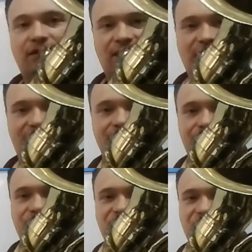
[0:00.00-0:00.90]
Okay,
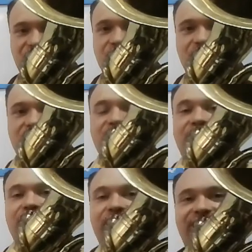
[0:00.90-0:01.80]

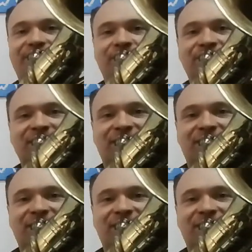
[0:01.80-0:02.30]
here we go.